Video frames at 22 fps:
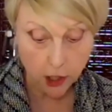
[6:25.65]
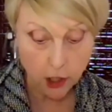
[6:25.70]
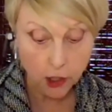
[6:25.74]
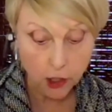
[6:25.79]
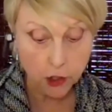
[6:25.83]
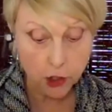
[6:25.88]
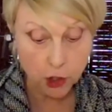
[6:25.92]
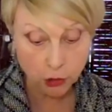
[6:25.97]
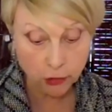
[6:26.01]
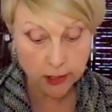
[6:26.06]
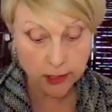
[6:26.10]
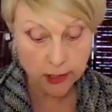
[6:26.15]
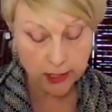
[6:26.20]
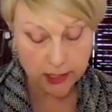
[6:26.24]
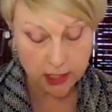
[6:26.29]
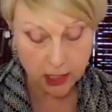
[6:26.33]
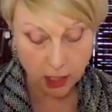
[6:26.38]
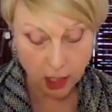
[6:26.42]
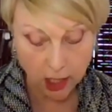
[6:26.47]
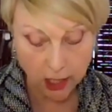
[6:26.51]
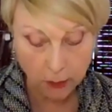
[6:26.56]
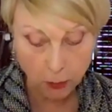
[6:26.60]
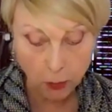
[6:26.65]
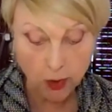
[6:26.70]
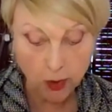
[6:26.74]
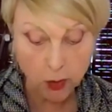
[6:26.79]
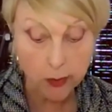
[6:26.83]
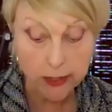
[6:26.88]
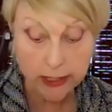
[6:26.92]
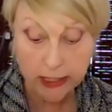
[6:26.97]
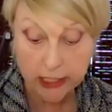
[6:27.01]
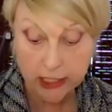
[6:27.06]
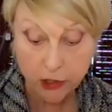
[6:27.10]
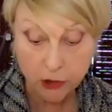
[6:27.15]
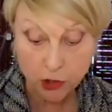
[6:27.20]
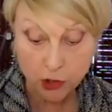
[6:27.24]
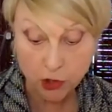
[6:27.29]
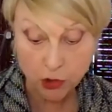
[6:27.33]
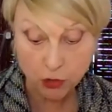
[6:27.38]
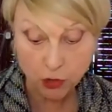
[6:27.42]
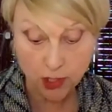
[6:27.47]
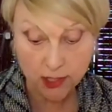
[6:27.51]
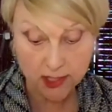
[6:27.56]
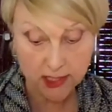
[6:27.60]
during a time when we need to
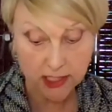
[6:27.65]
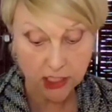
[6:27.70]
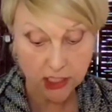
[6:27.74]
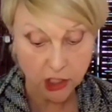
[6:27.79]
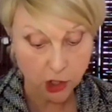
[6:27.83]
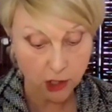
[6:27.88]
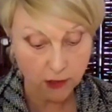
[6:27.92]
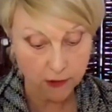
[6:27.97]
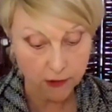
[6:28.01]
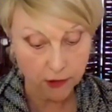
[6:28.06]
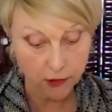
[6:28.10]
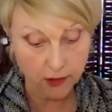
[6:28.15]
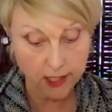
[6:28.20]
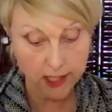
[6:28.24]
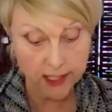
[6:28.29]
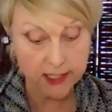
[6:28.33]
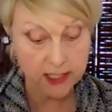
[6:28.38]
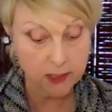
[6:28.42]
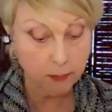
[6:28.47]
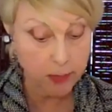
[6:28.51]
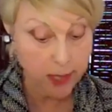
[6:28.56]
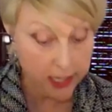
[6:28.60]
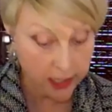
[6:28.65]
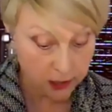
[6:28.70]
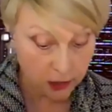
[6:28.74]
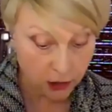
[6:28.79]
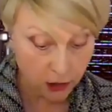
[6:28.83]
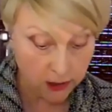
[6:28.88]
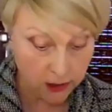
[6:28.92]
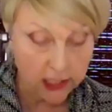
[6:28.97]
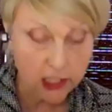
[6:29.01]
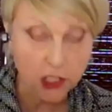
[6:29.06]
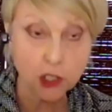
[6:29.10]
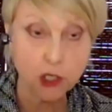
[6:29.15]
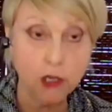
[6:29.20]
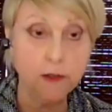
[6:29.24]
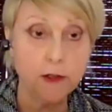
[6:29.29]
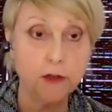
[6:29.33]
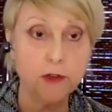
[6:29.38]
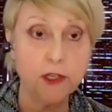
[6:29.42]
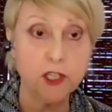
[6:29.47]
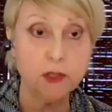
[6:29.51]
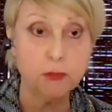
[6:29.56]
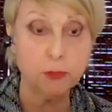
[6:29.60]
trust each other and depend on each other
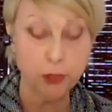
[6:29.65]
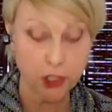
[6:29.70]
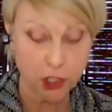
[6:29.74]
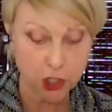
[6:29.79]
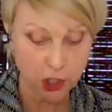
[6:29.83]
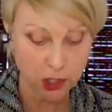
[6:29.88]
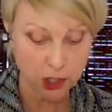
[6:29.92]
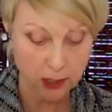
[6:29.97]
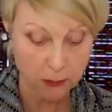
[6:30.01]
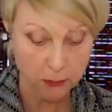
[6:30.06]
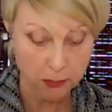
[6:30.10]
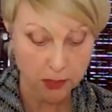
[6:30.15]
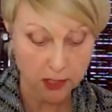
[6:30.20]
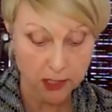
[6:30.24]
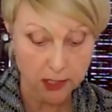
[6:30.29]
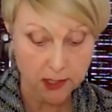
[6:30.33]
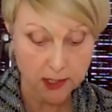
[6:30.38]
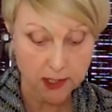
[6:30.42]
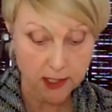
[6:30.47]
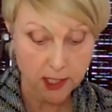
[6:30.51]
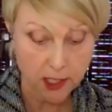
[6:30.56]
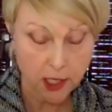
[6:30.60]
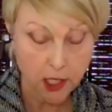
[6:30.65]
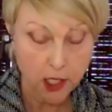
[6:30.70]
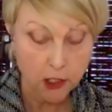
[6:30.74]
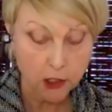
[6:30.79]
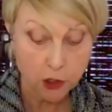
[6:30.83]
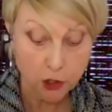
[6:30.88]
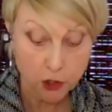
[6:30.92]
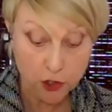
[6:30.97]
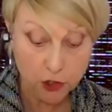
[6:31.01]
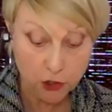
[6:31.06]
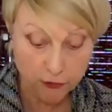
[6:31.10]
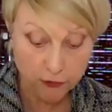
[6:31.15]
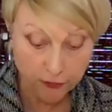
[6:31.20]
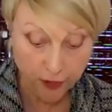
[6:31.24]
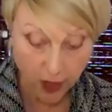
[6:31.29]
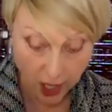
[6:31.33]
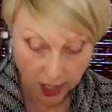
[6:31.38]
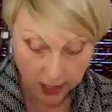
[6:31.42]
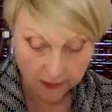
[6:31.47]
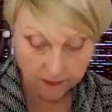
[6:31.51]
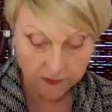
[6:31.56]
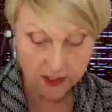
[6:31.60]
as British Columbians to
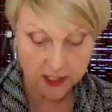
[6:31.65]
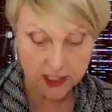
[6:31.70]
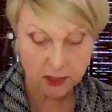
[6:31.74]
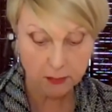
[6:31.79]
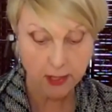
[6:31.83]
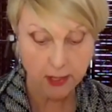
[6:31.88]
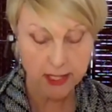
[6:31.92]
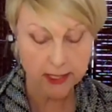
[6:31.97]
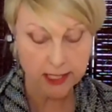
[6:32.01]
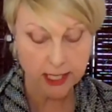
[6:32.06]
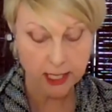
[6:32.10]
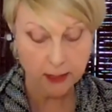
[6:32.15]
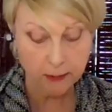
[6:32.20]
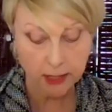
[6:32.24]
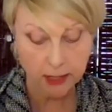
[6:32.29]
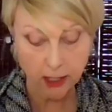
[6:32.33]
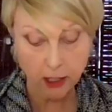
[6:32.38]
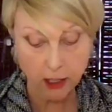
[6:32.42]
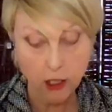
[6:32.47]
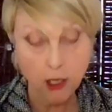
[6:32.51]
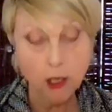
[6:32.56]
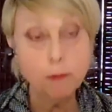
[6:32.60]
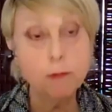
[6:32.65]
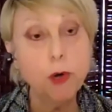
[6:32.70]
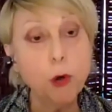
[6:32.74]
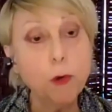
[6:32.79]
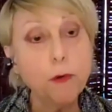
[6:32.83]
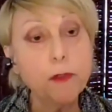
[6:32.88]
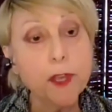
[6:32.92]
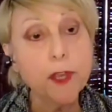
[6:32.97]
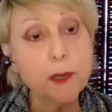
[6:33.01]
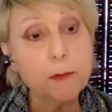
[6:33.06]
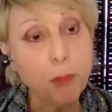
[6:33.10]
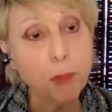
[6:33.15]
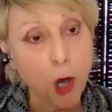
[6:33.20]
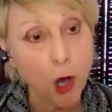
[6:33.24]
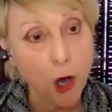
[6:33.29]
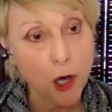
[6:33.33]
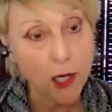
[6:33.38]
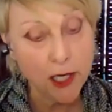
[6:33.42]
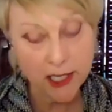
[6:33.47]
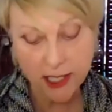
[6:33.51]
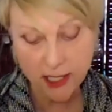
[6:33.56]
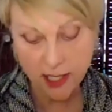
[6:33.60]
survive this pandemic, both in
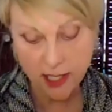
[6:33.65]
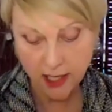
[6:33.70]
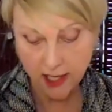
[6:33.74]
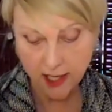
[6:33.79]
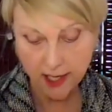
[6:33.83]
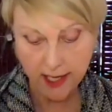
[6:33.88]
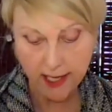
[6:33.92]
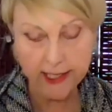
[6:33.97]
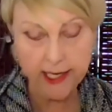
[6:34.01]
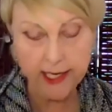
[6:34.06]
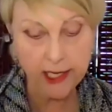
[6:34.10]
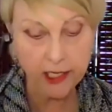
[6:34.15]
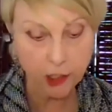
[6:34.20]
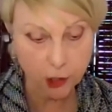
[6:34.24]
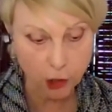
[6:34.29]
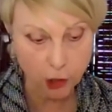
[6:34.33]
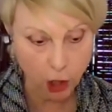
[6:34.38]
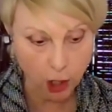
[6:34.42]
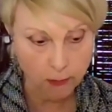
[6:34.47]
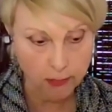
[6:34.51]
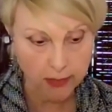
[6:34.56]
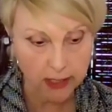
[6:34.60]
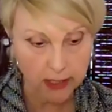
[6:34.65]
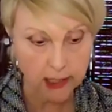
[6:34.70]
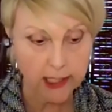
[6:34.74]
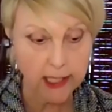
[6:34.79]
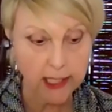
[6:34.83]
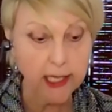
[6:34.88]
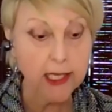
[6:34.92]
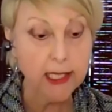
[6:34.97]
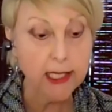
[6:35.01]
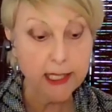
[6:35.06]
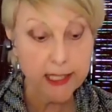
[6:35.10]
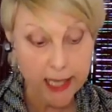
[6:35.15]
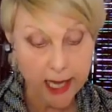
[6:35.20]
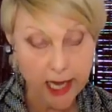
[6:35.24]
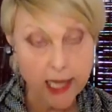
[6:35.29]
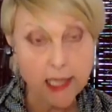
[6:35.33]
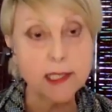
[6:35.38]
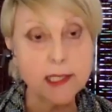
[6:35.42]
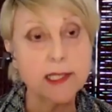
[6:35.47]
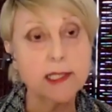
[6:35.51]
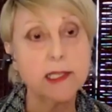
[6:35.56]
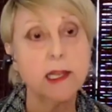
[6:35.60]
body and economically,
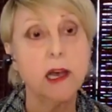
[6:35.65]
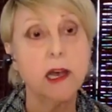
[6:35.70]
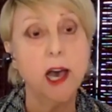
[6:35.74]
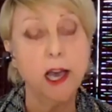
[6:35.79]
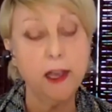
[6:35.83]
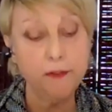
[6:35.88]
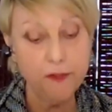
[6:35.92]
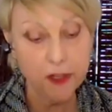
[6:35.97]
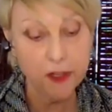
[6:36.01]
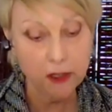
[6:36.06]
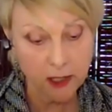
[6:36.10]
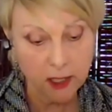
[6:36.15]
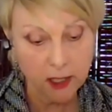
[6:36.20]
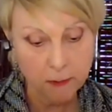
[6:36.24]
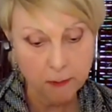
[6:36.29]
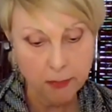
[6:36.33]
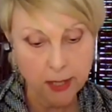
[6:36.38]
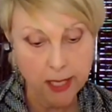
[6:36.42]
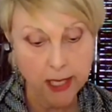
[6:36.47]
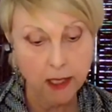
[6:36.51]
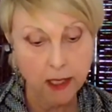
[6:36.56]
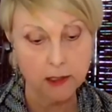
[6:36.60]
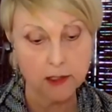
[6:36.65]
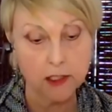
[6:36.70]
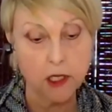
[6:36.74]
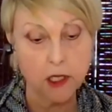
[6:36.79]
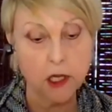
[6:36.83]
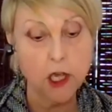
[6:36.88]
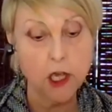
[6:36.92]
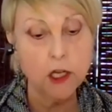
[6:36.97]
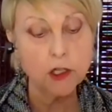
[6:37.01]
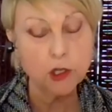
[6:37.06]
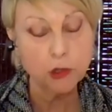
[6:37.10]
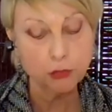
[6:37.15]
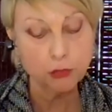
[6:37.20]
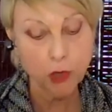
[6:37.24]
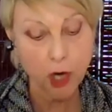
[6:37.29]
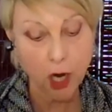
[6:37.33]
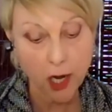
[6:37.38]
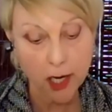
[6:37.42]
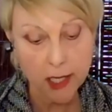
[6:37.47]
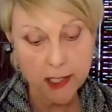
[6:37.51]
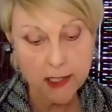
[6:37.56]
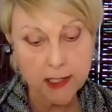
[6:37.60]
yes, I feel compelled to
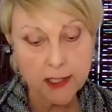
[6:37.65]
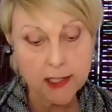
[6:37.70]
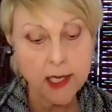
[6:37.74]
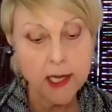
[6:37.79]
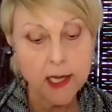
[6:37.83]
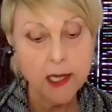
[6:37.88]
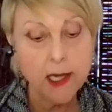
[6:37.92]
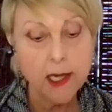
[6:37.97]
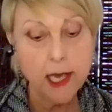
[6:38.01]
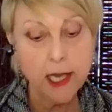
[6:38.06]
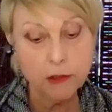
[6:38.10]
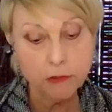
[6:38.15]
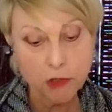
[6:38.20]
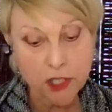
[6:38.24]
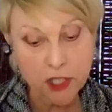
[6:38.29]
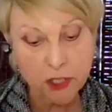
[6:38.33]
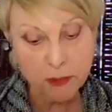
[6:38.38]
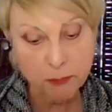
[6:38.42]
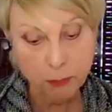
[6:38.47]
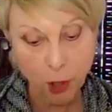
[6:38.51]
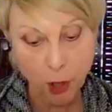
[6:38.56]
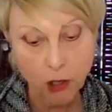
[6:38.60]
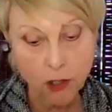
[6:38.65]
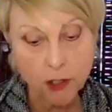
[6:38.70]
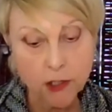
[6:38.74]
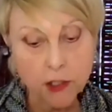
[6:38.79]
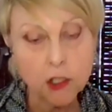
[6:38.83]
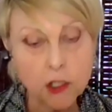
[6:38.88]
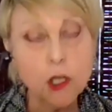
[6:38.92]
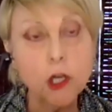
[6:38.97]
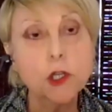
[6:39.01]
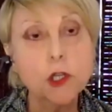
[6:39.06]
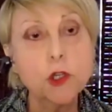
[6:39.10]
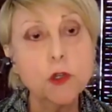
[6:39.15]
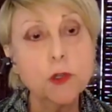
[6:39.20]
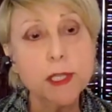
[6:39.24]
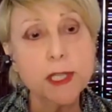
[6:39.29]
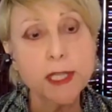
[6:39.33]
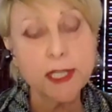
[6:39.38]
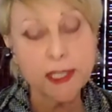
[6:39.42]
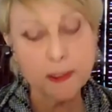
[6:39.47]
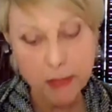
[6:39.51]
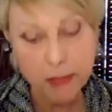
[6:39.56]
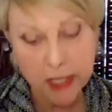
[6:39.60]
rise and respond to the
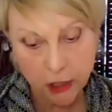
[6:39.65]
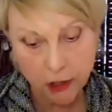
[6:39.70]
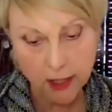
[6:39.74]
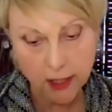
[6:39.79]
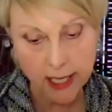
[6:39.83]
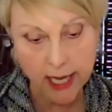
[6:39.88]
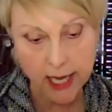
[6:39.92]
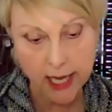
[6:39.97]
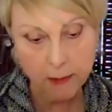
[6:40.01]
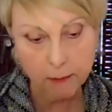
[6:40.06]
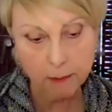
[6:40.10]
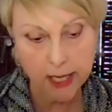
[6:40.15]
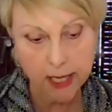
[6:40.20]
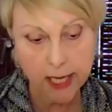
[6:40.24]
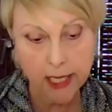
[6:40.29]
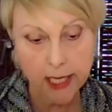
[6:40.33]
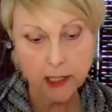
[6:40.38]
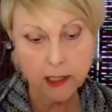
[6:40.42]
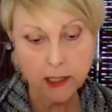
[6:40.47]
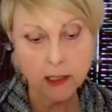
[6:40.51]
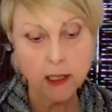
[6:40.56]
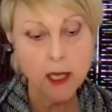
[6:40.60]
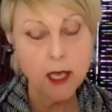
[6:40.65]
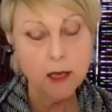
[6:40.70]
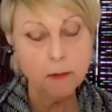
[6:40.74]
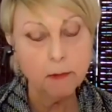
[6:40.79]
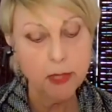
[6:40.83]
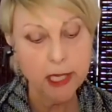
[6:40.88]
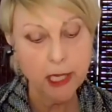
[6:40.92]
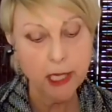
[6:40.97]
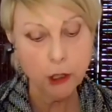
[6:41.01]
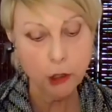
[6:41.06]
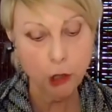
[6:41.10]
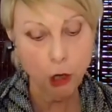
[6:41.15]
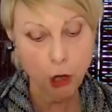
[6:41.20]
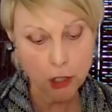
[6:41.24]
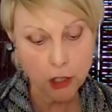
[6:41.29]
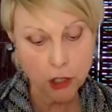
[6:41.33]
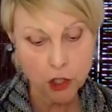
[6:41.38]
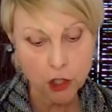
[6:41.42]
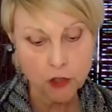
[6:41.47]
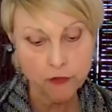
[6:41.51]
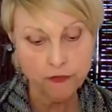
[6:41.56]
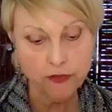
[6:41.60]
smear campaign being
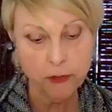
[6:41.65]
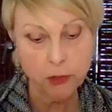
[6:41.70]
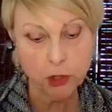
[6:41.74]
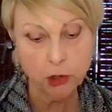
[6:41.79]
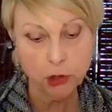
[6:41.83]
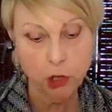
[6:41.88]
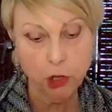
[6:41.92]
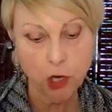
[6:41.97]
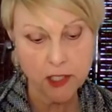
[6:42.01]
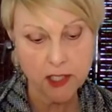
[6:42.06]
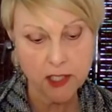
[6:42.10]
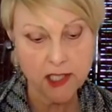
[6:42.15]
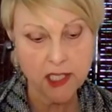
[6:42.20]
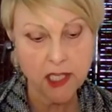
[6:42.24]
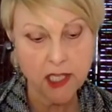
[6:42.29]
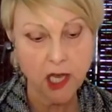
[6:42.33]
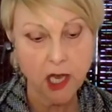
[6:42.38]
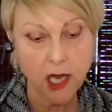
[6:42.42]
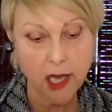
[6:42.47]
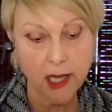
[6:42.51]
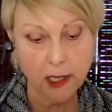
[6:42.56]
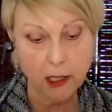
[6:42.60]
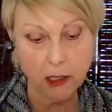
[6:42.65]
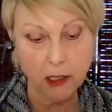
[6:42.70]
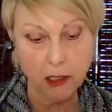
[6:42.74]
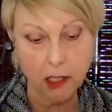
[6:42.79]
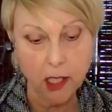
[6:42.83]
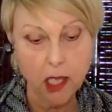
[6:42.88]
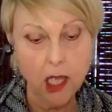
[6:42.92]
launched from across the aisle.